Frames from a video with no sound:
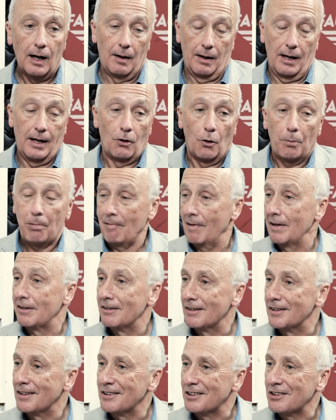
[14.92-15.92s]
and
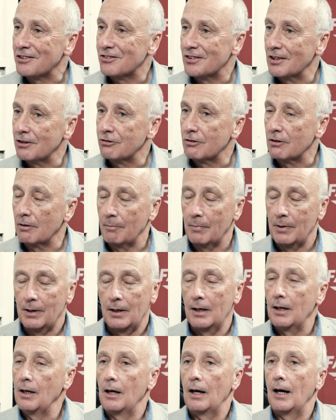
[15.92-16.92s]
operated in this system.
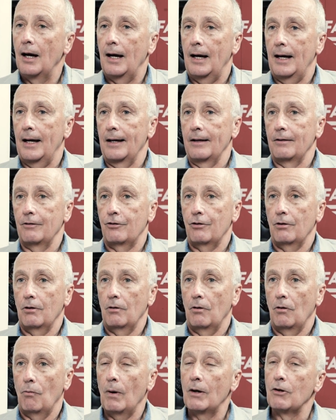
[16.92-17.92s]
And
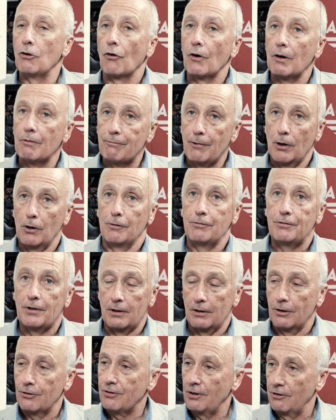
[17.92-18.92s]
when you're involved
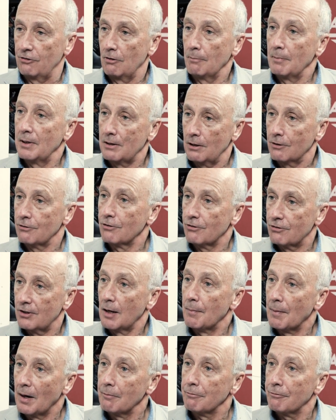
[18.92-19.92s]
in the system, it doesn't
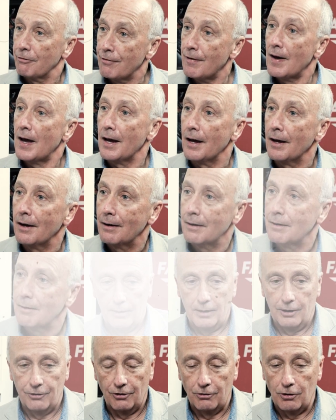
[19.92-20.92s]
seem unfair.
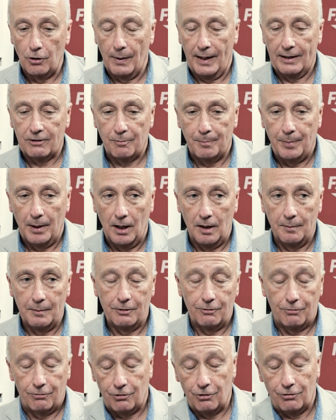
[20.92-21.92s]
There's a new Act of
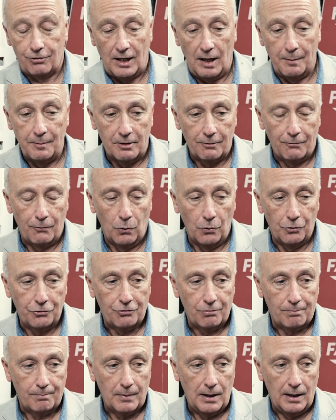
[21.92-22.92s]
Parliament just came into
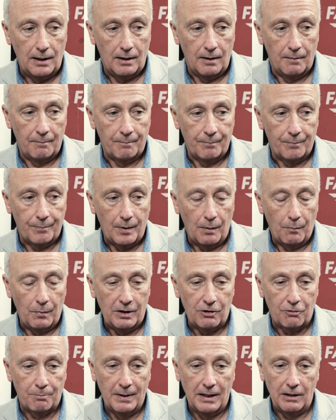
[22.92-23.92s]
force,
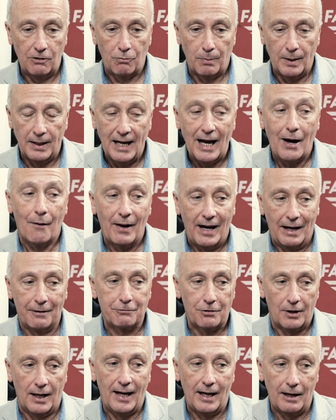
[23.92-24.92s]
which means we now
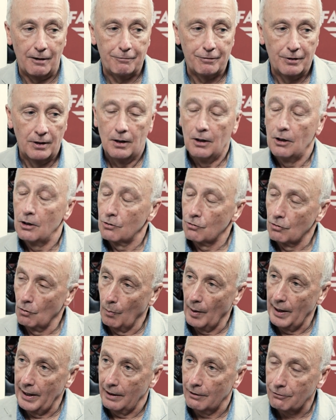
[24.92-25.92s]
have to have, the
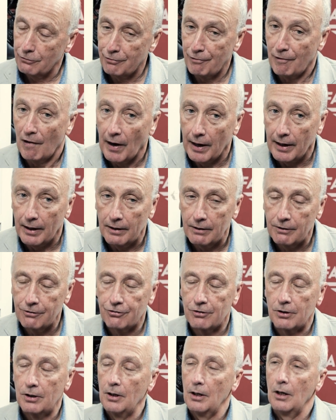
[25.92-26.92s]
way it's
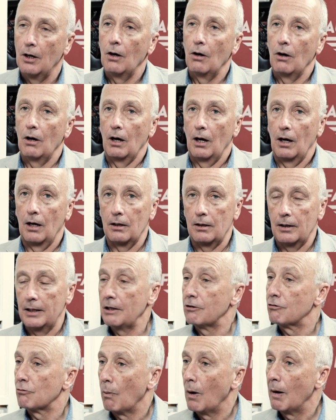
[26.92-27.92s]
phrased, at
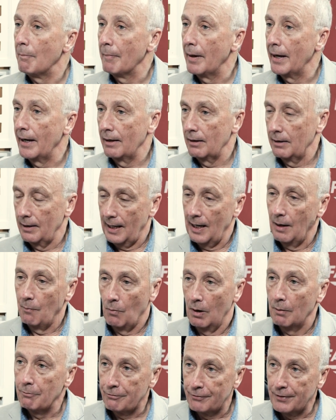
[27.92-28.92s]
least one male
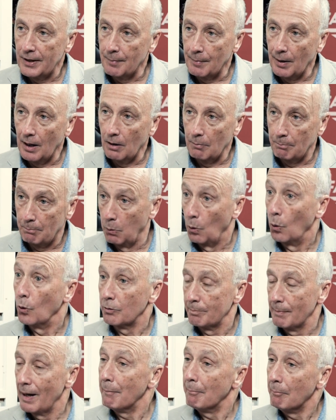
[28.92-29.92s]
and one female
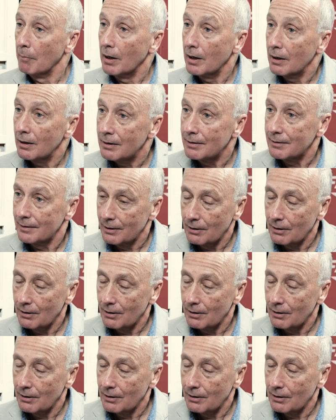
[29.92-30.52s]
board member,